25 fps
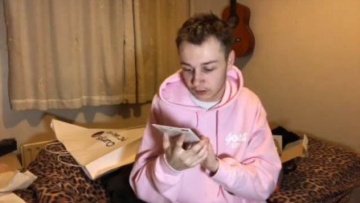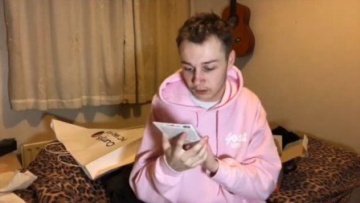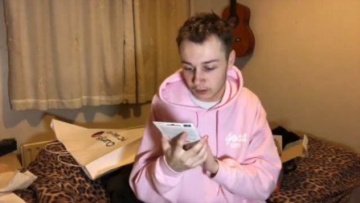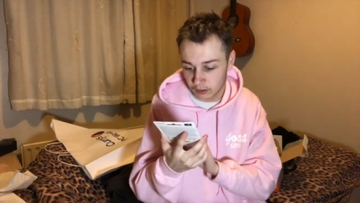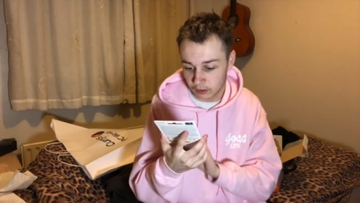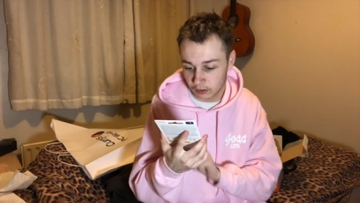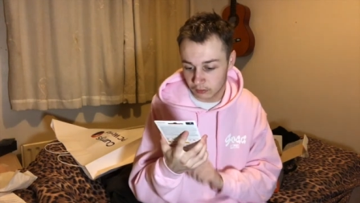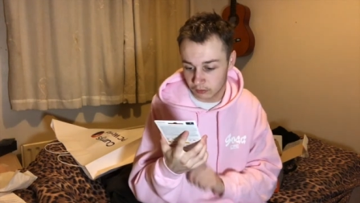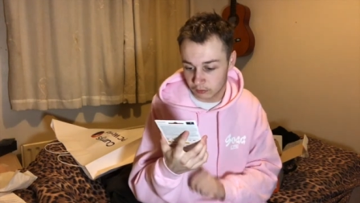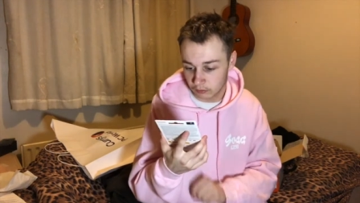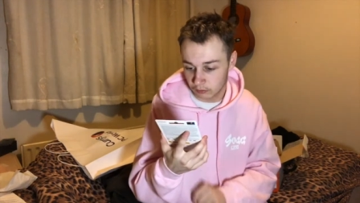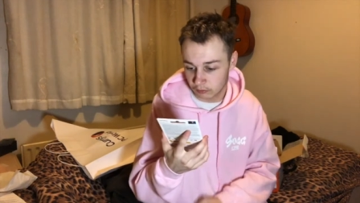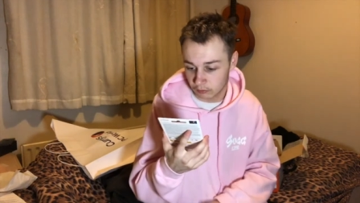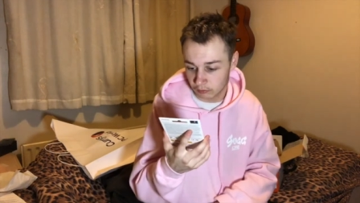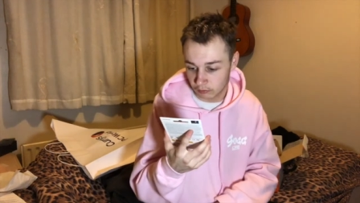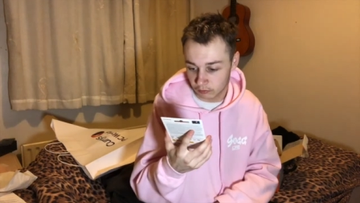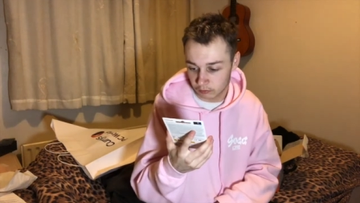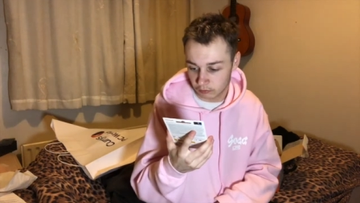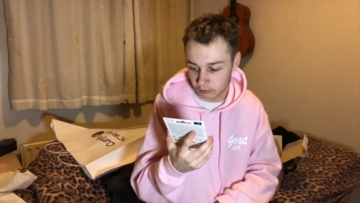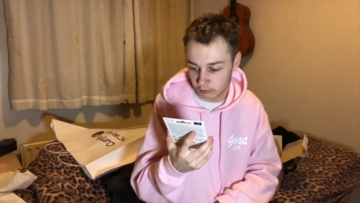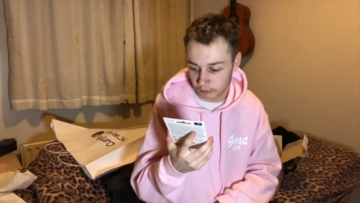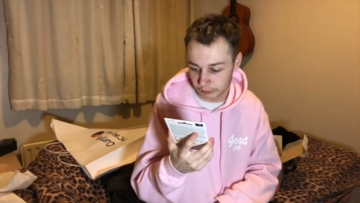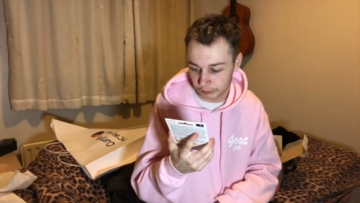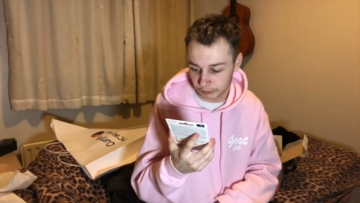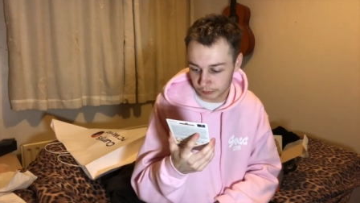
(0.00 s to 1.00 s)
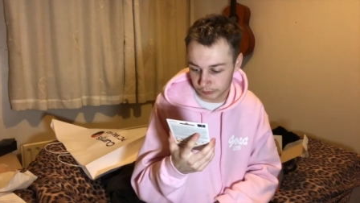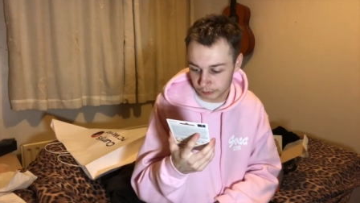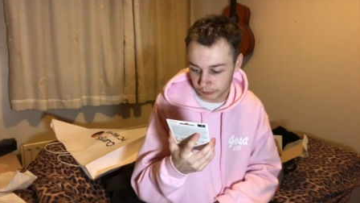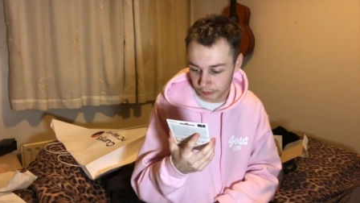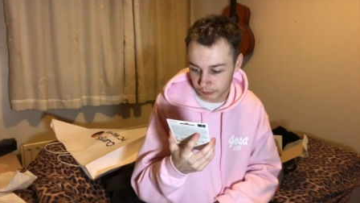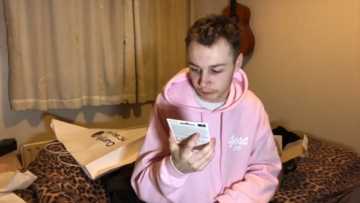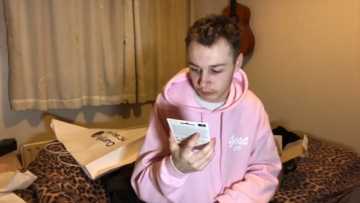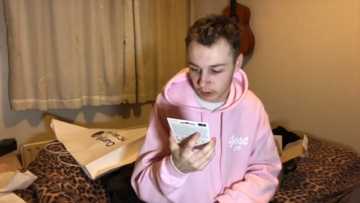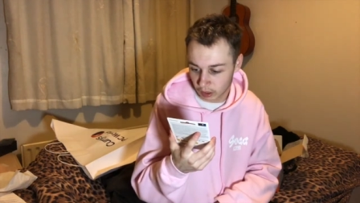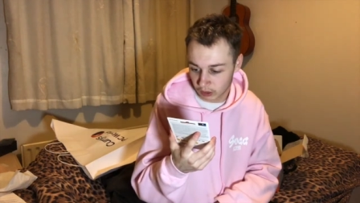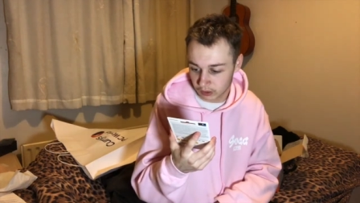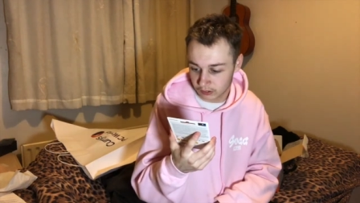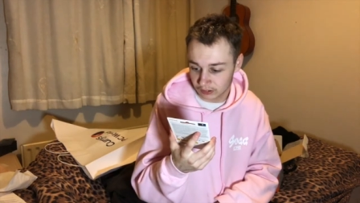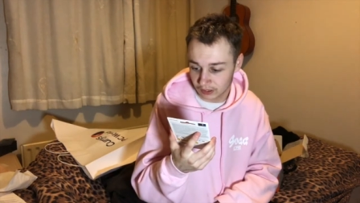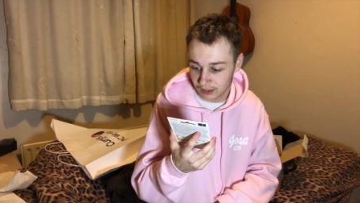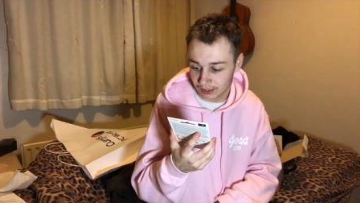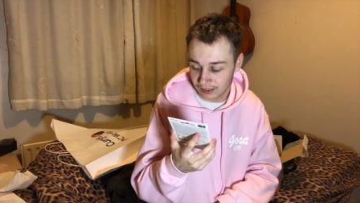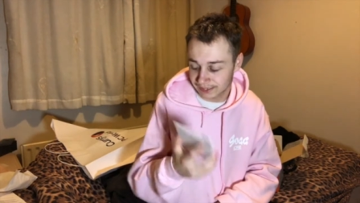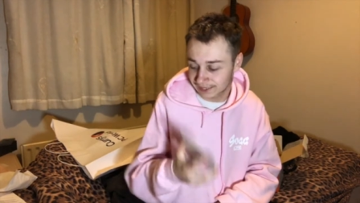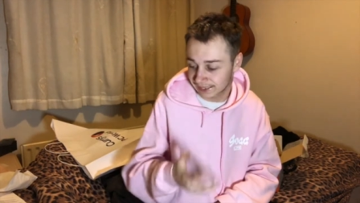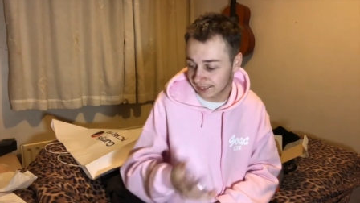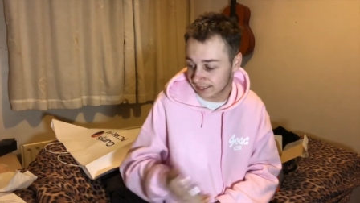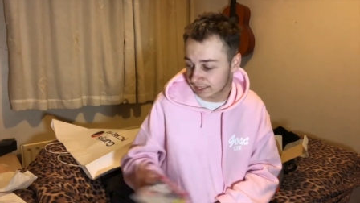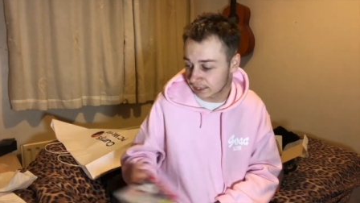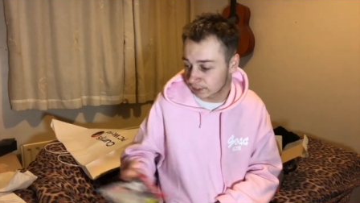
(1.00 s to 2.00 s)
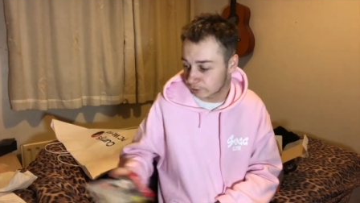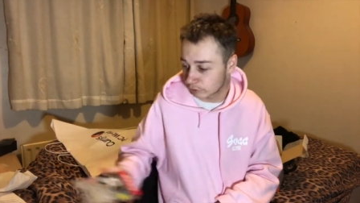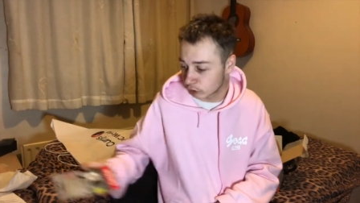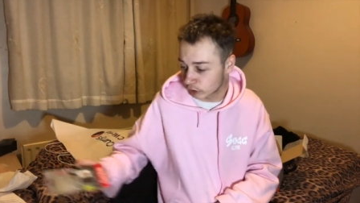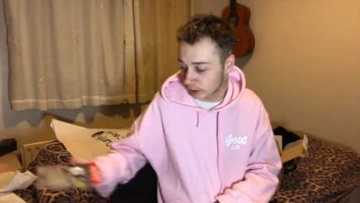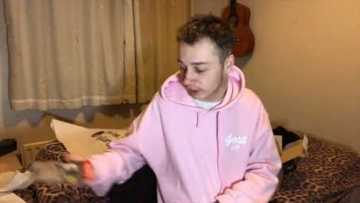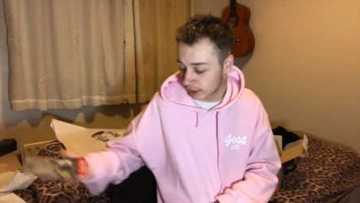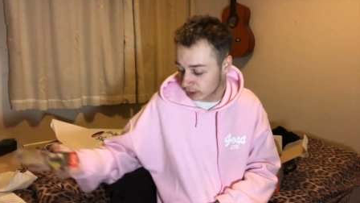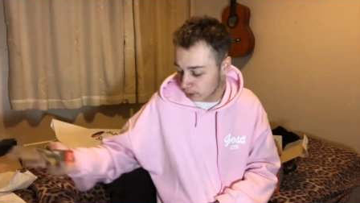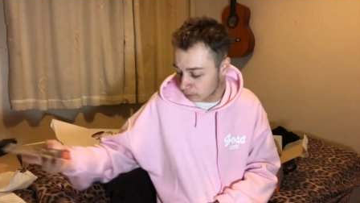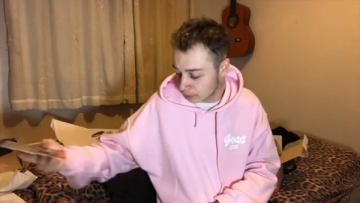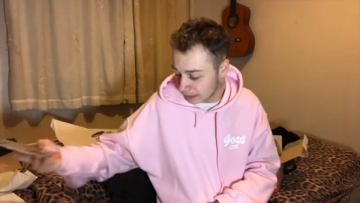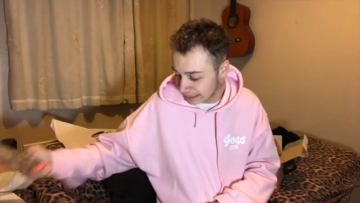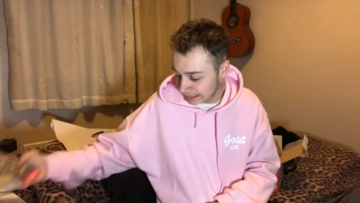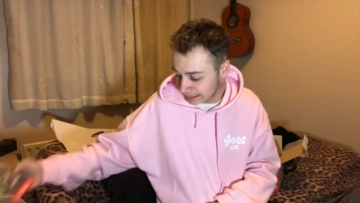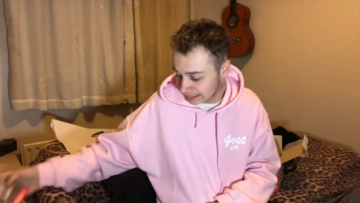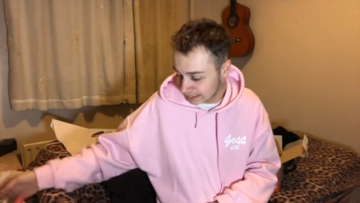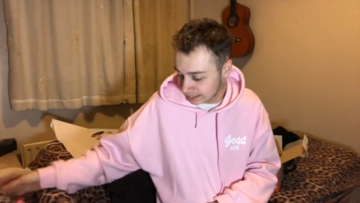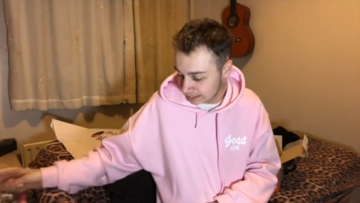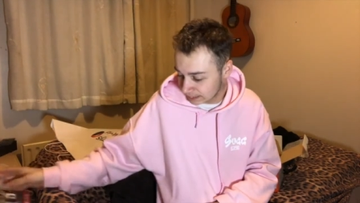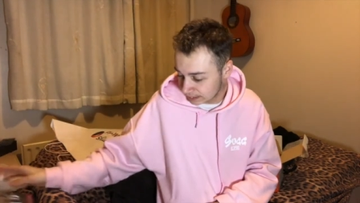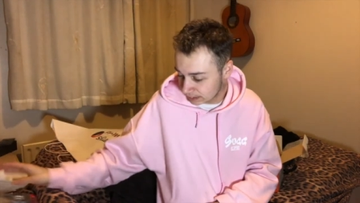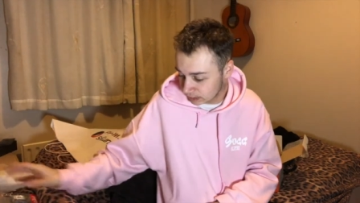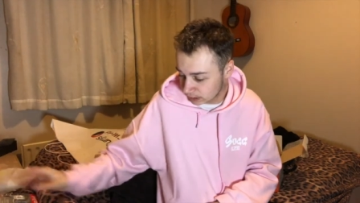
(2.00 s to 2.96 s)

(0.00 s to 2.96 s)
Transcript: the 64 gigabyte.